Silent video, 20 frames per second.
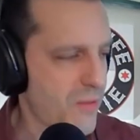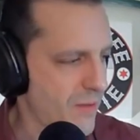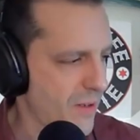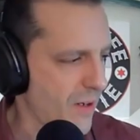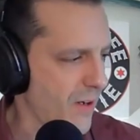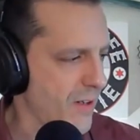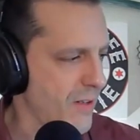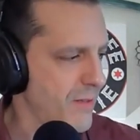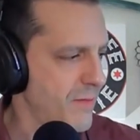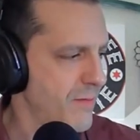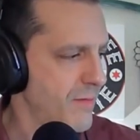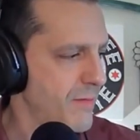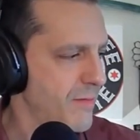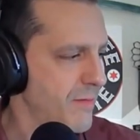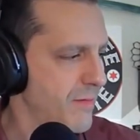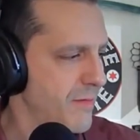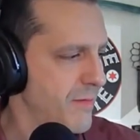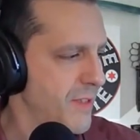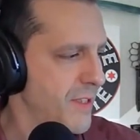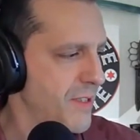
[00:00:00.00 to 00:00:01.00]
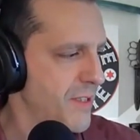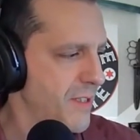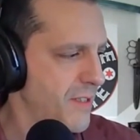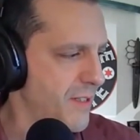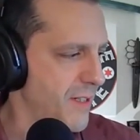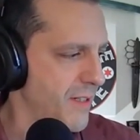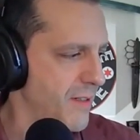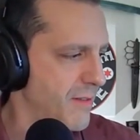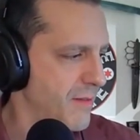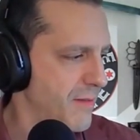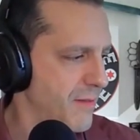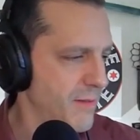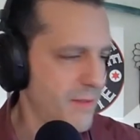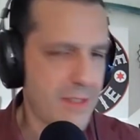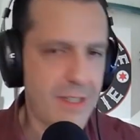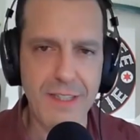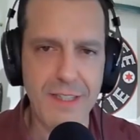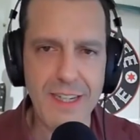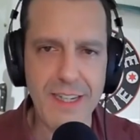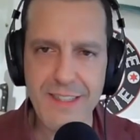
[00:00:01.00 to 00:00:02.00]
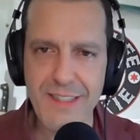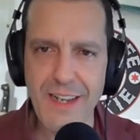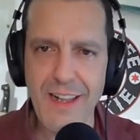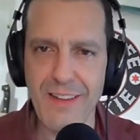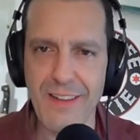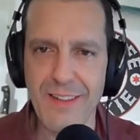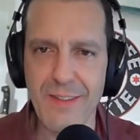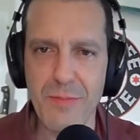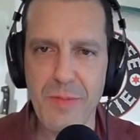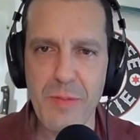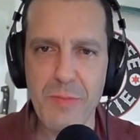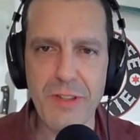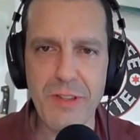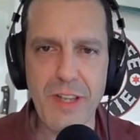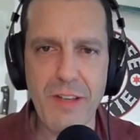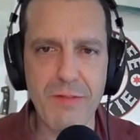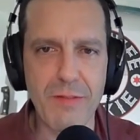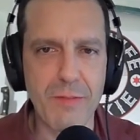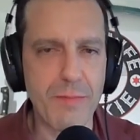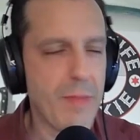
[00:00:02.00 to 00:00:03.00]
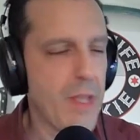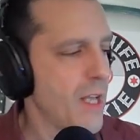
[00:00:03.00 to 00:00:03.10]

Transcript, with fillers: are assisted? It's because they sell. People love them.